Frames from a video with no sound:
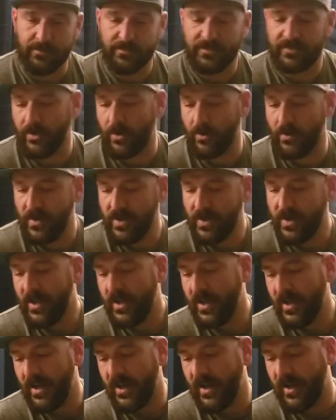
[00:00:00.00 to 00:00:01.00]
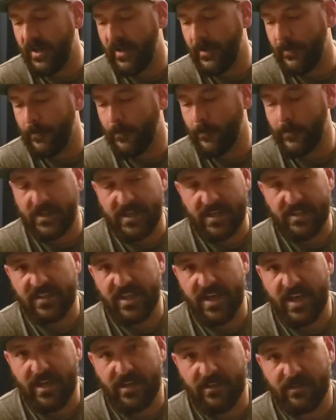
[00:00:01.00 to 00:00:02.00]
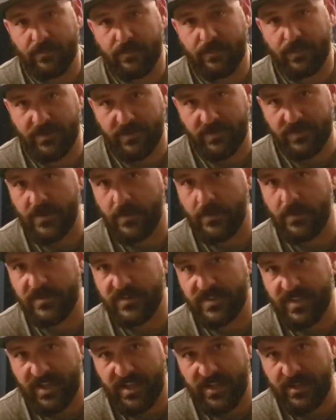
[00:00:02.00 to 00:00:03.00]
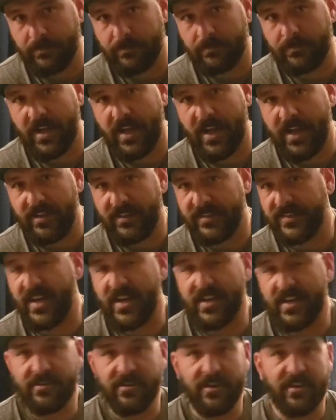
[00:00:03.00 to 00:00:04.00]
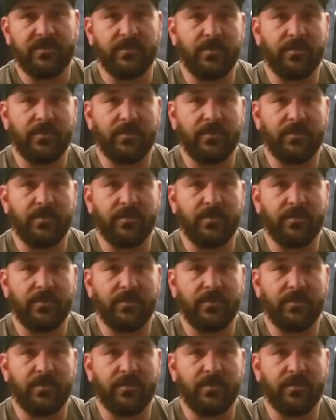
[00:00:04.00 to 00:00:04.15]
So we got that previous owner's name and his address.